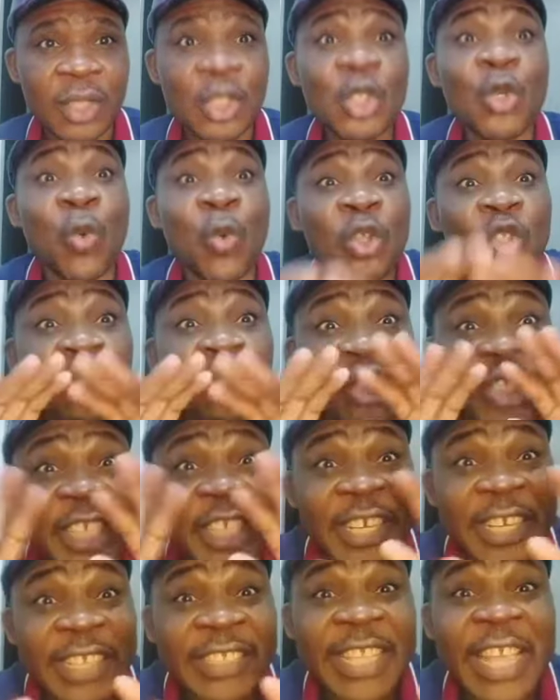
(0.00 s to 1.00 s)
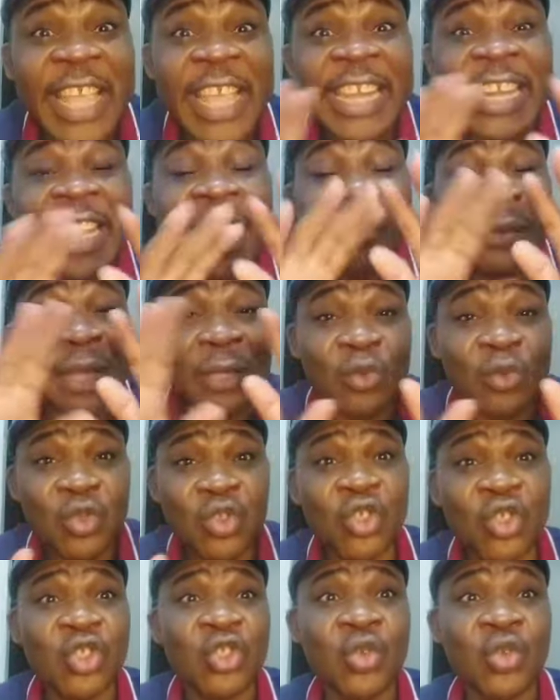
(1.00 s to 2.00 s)
You want to generate a name that will
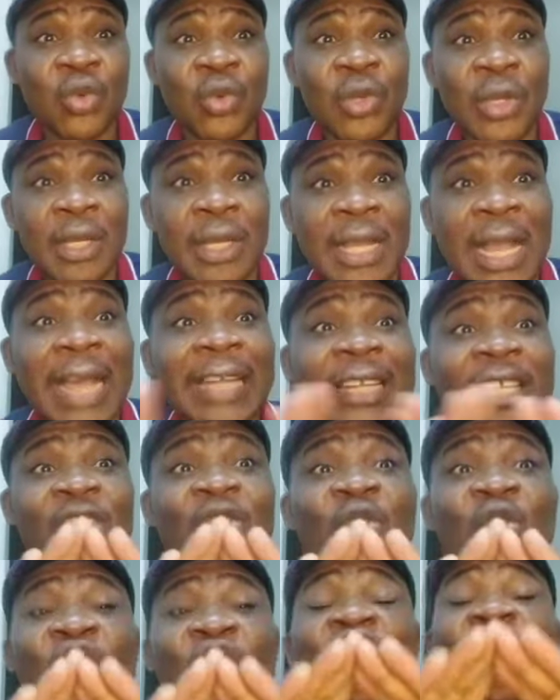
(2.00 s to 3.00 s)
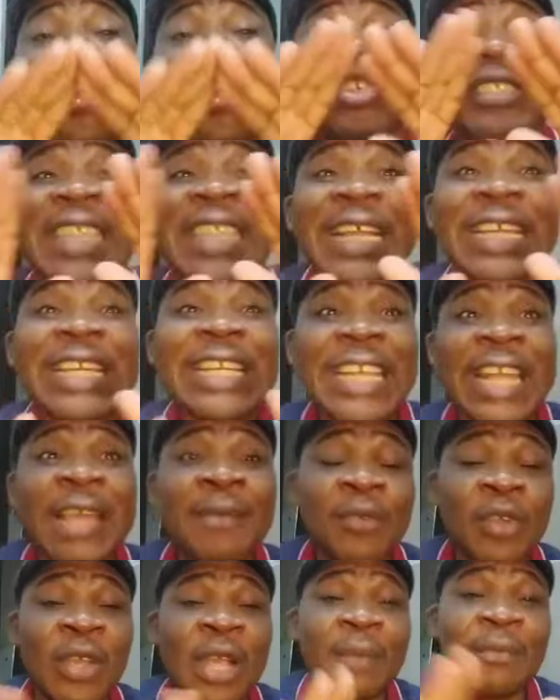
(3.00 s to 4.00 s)
suit you. And it's only on that name
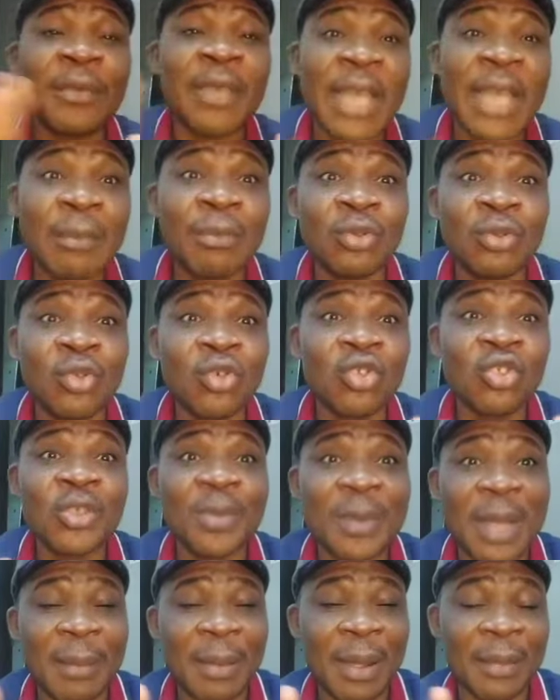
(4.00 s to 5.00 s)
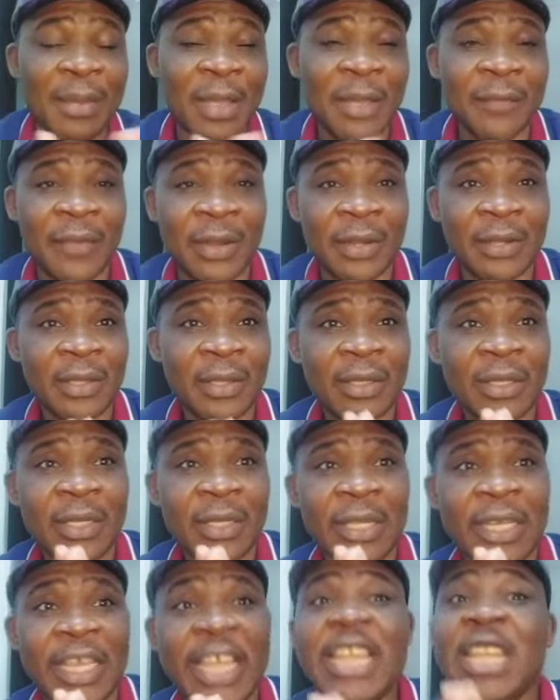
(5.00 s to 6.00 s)
you can be able to speak about Biafra.
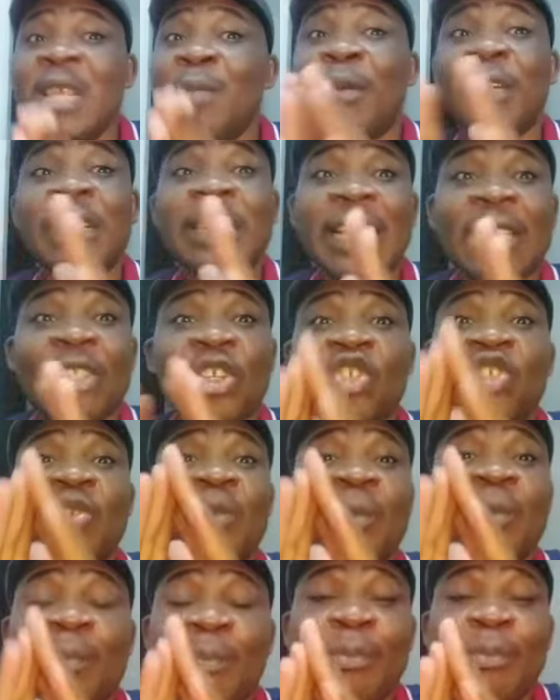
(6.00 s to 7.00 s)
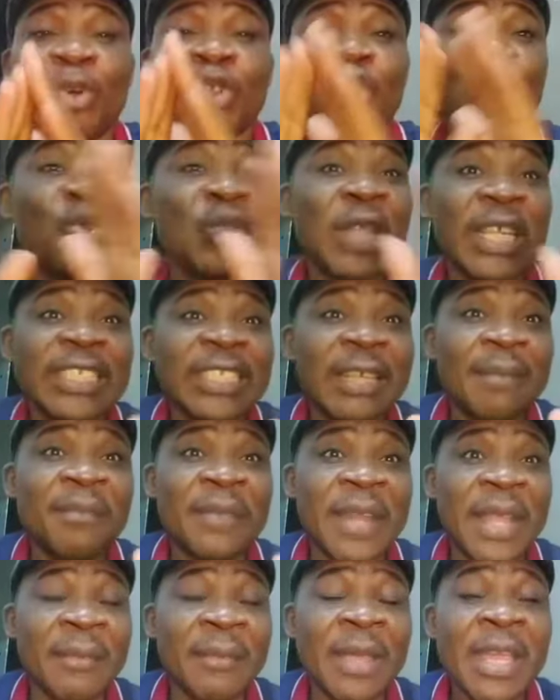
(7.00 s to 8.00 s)
Anybody that doesn't pursue that same
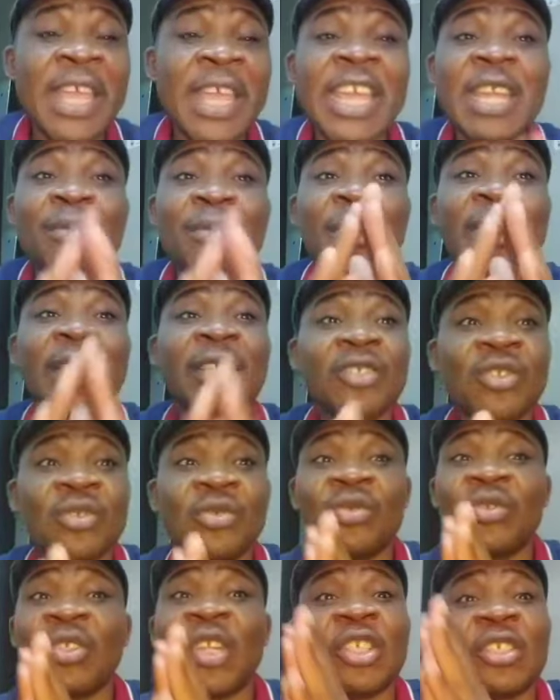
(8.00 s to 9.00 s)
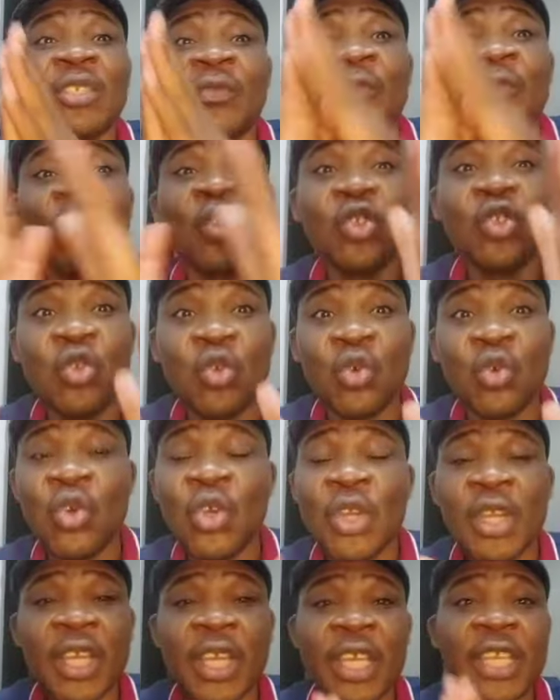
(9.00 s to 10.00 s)
name, anybody that doesn't follow you,
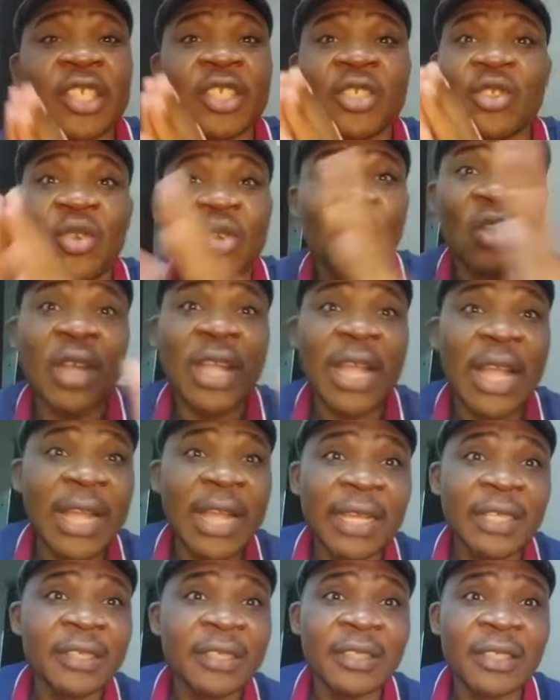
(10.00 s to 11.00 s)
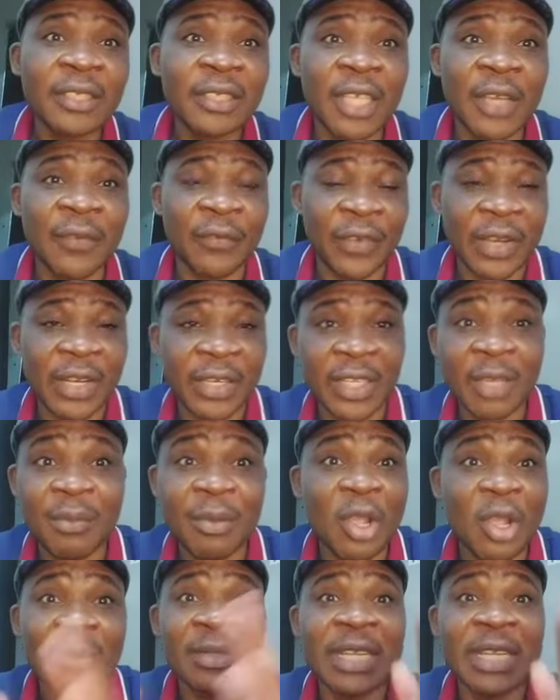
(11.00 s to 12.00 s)
is no longer a friend. He
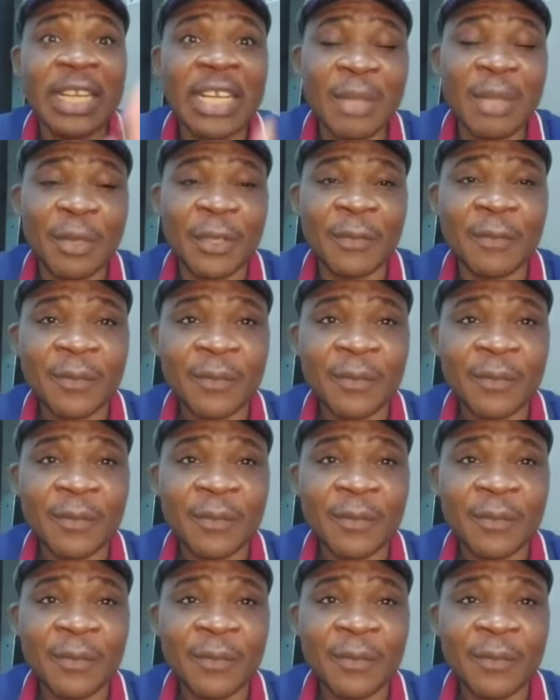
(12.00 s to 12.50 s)
becomes an enemy.